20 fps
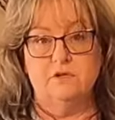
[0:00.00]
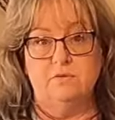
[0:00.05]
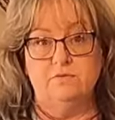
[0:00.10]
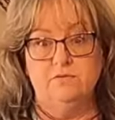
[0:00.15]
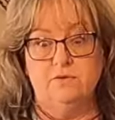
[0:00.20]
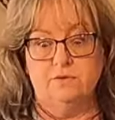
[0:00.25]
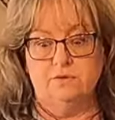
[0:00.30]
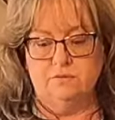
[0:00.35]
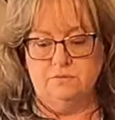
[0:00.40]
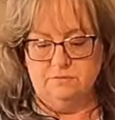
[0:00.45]

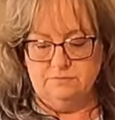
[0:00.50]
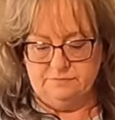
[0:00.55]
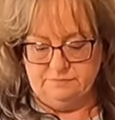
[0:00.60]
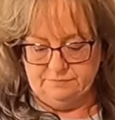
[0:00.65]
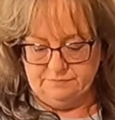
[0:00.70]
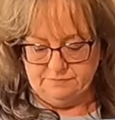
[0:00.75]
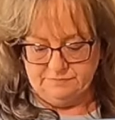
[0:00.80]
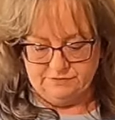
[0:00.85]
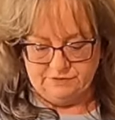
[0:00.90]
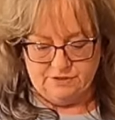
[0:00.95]
comforter.
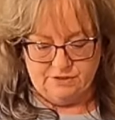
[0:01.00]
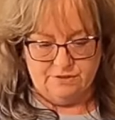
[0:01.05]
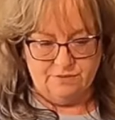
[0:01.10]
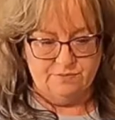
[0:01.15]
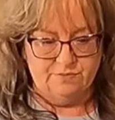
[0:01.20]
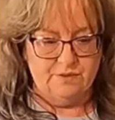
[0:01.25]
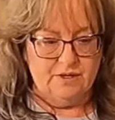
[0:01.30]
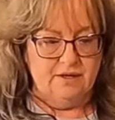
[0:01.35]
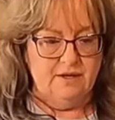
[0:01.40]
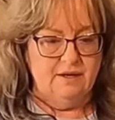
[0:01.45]

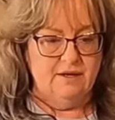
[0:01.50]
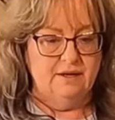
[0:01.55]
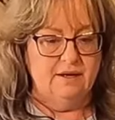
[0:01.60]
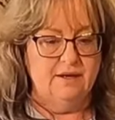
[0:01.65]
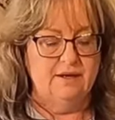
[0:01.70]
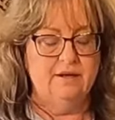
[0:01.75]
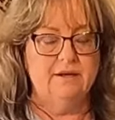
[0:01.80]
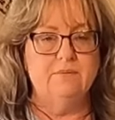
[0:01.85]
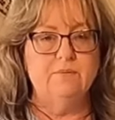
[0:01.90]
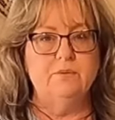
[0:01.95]
So.
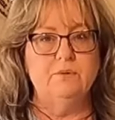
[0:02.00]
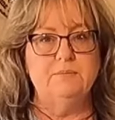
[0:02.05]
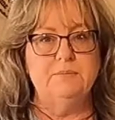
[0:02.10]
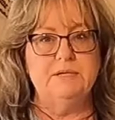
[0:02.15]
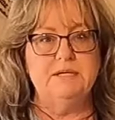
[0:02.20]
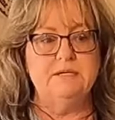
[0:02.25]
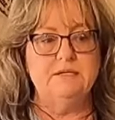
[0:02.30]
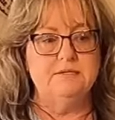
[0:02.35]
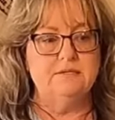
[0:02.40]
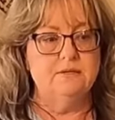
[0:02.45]
And it
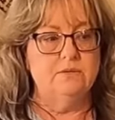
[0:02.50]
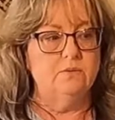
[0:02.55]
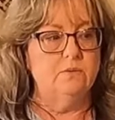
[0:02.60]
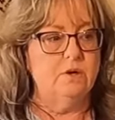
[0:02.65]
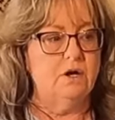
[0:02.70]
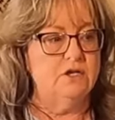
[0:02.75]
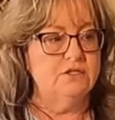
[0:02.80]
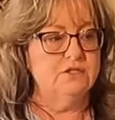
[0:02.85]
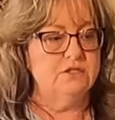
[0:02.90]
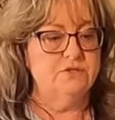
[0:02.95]
would be easy
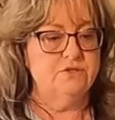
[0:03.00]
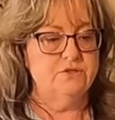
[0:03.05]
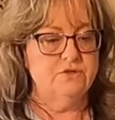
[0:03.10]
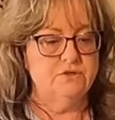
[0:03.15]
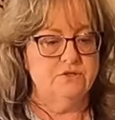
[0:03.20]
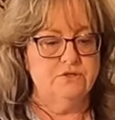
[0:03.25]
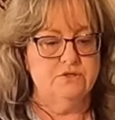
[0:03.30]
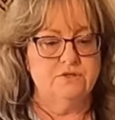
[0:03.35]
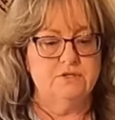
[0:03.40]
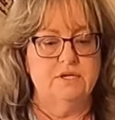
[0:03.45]
to wash
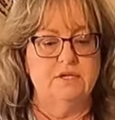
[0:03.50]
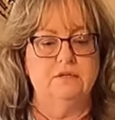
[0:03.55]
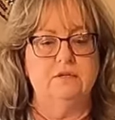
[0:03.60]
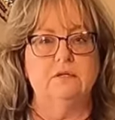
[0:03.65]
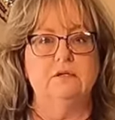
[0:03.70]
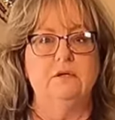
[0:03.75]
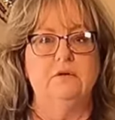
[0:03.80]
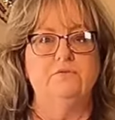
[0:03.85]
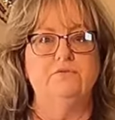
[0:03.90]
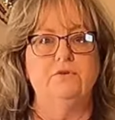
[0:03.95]
because you could just
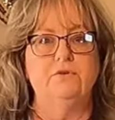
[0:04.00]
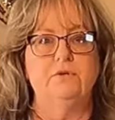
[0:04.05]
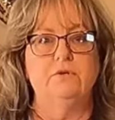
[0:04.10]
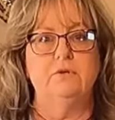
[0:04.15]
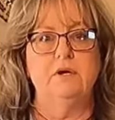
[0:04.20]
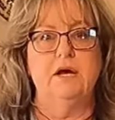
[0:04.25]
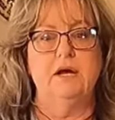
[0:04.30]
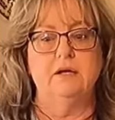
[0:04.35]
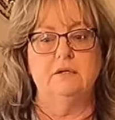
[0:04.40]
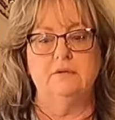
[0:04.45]
take the
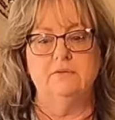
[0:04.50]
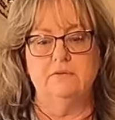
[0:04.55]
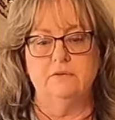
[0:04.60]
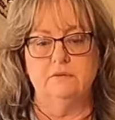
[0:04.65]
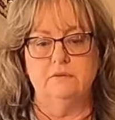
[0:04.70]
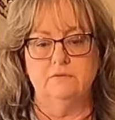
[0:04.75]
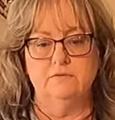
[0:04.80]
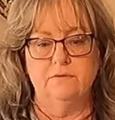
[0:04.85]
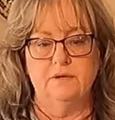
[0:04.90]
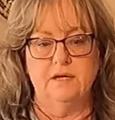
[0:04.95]
comforter out of
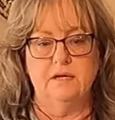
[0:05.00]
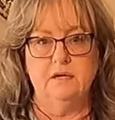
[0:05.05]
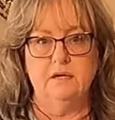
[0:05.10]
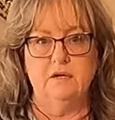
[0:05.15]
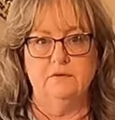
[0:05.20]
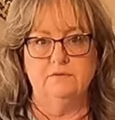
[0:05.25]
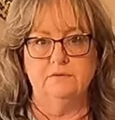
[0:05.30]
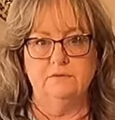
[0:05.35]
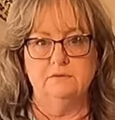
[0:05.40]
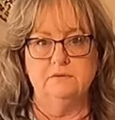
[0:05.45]
the duvet
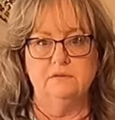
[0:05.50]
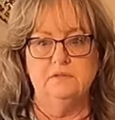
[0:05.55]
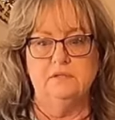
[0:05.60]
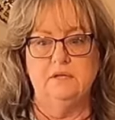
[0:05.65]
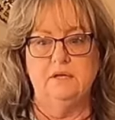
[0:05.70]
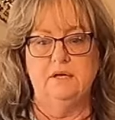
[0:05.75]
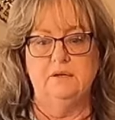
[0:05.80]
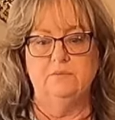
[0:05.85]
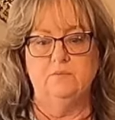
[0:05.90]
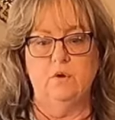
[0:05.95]
cover
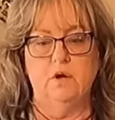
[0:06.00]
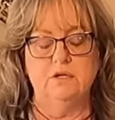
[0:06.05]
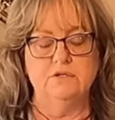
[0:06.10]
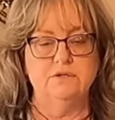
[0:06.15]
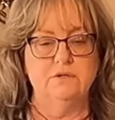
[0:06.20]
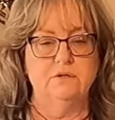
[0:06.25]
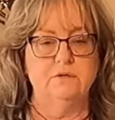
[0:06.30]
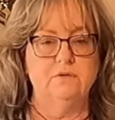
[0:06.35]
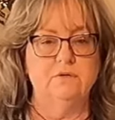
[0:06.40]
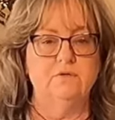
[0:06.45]
and
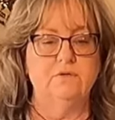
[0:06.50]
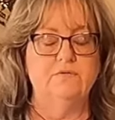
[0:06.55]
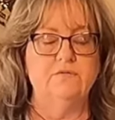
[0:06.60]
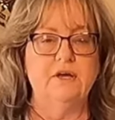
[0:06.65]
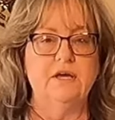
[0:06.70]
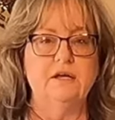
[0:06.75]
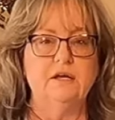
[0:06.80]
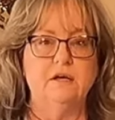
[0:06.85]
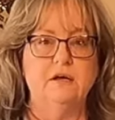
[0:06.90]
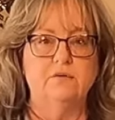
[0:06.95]
wash the
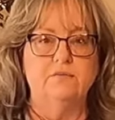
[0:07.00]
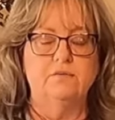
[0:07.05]
duvet